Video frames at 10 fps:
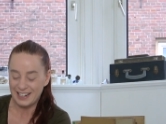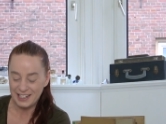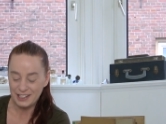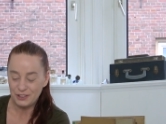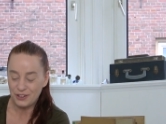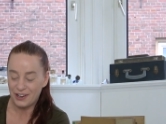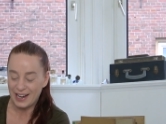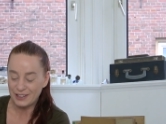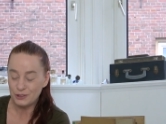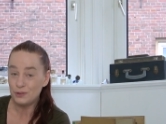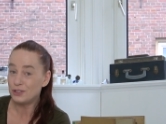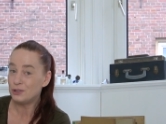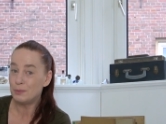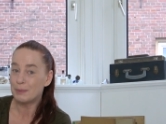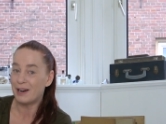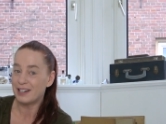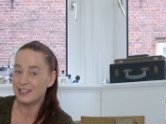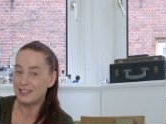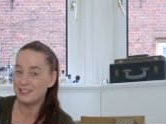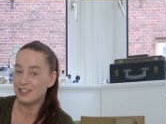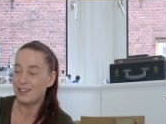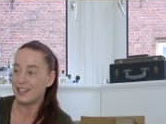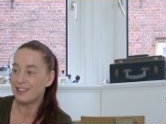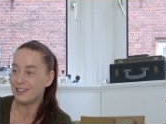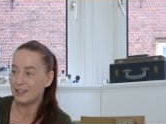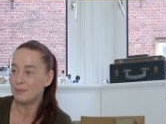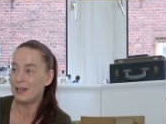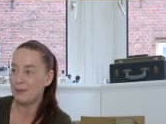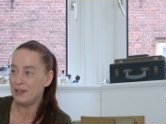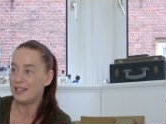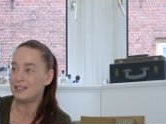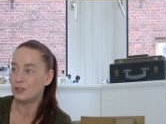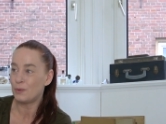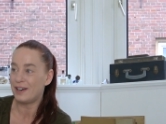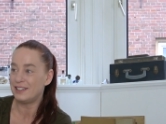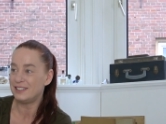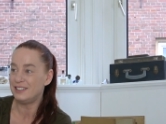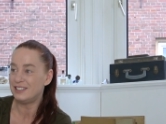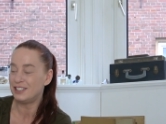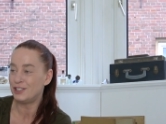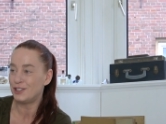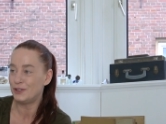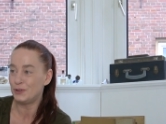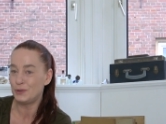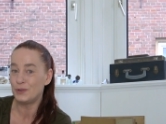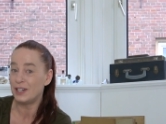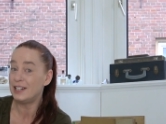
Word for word: I needed to go out to the supermarket, so I thought maybe it's a wise decision to do